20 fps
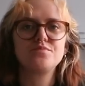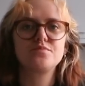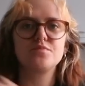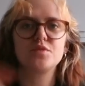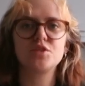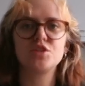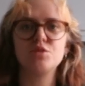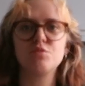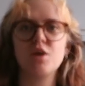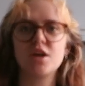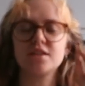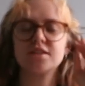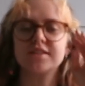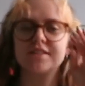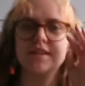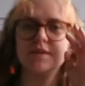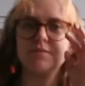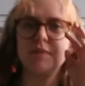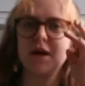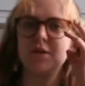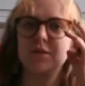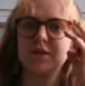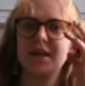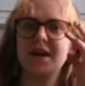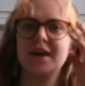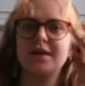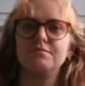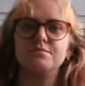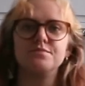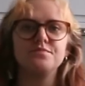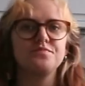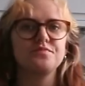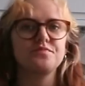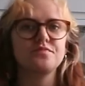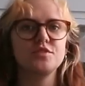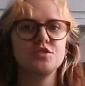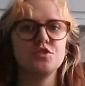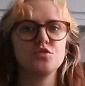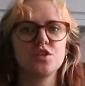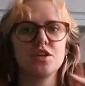But she wanted to sleep out with them.
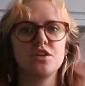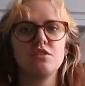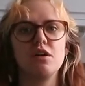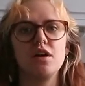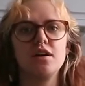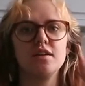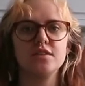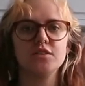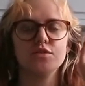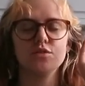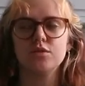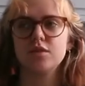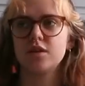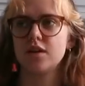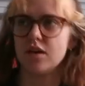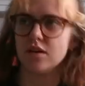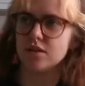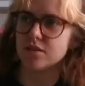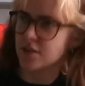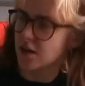She was like crying at the door and all,